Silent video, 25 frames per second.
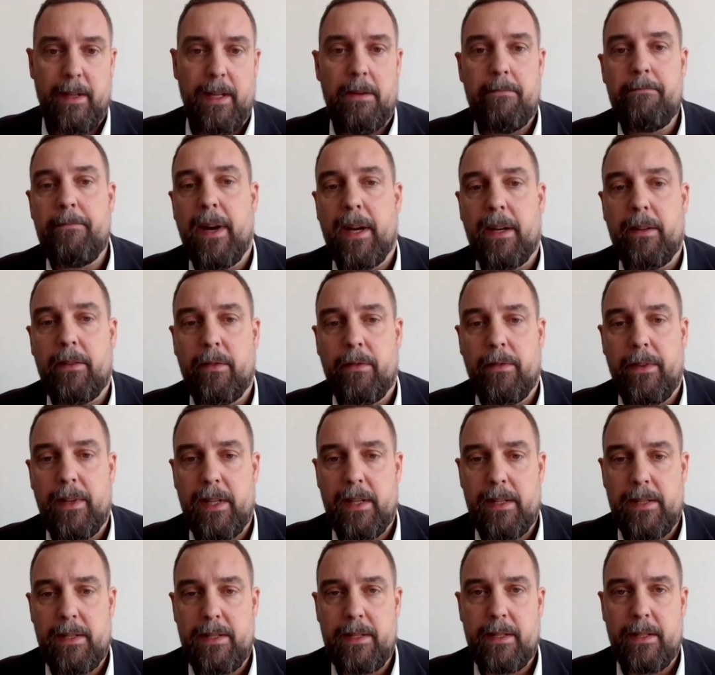the impact of
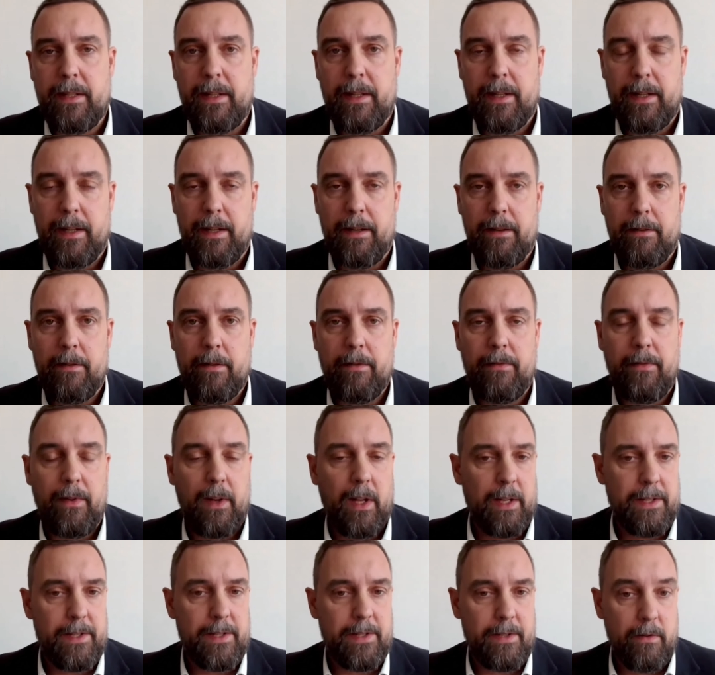these uh,
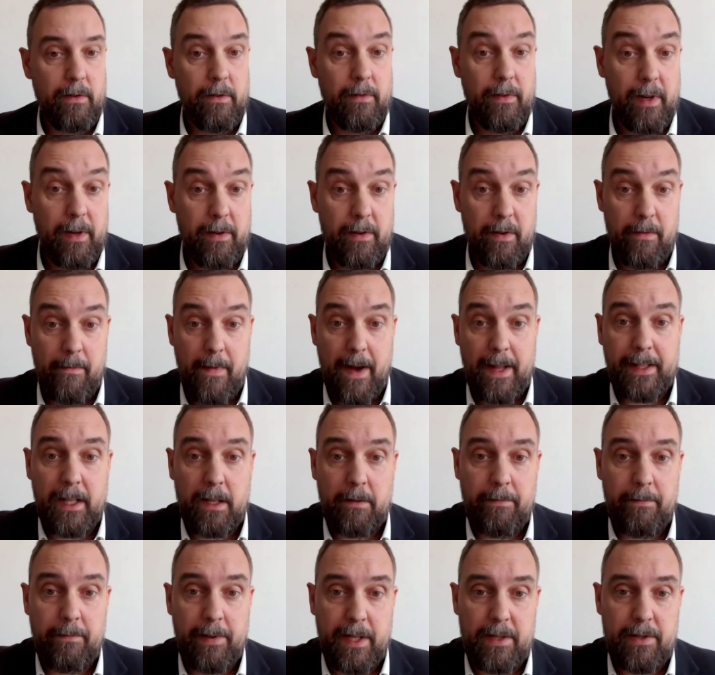floods. So, a very
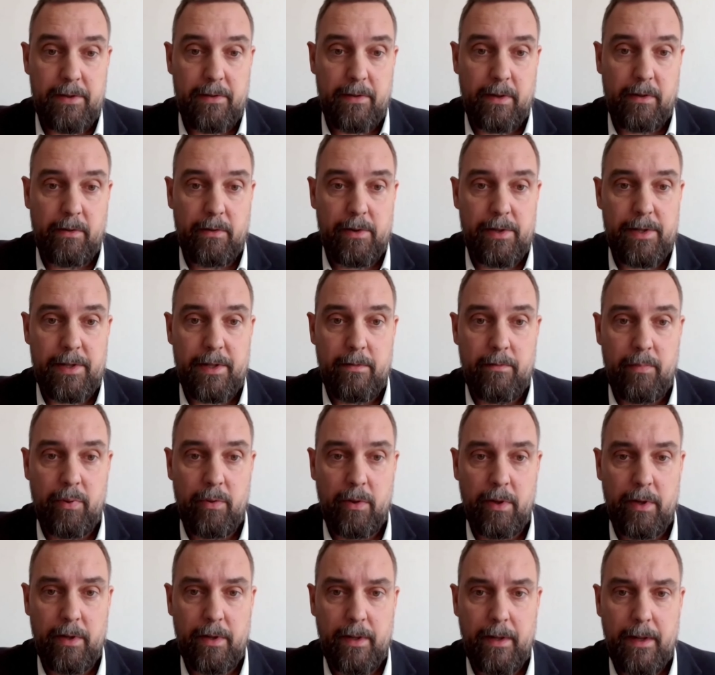dramatic picture across the
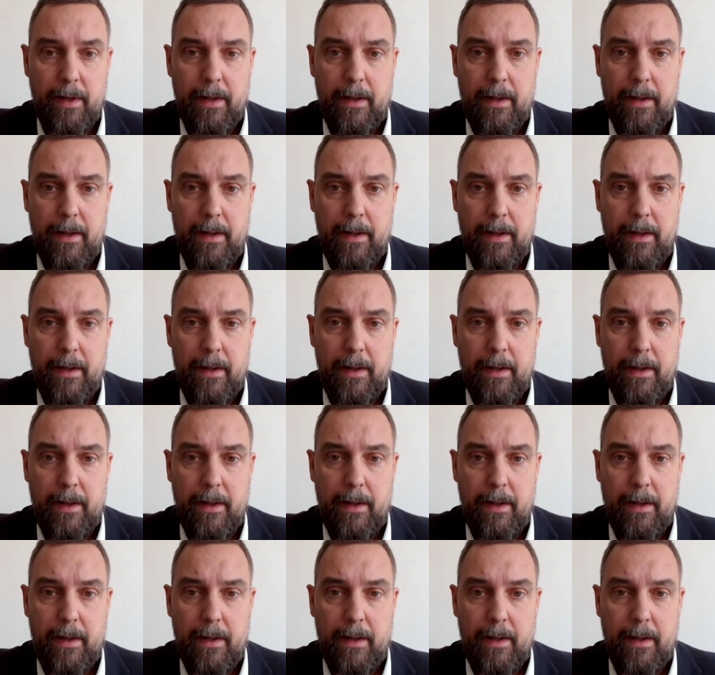board.